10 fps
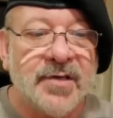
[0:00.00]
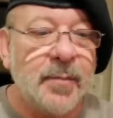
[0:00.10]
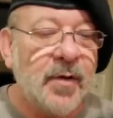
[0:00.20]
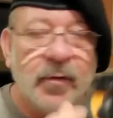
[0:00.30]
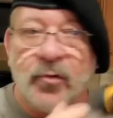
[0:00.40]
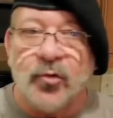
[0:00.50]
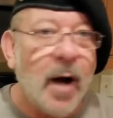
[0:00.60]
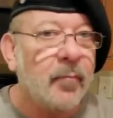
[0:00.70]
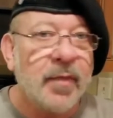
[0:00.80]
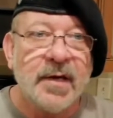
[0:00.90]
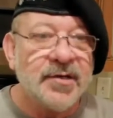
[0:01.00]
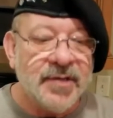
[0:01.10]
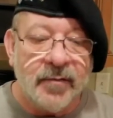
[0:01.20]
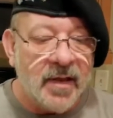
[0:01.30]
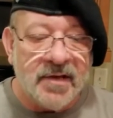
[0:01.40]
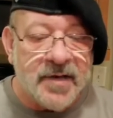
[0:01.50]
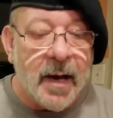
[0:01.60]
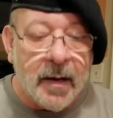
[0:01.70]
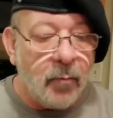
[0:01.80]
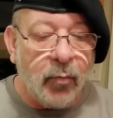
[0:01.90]
I mean, you drop this and everything. It's
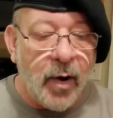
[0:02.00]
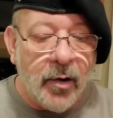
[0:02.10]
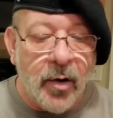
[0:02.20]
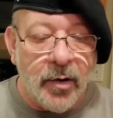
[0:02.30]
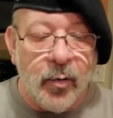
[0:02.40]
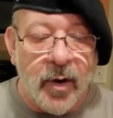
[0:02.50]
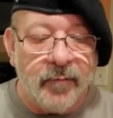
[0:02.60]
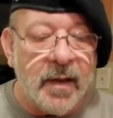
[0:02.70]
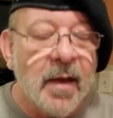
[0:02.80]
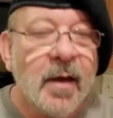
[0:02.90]
not going to break on you and everything.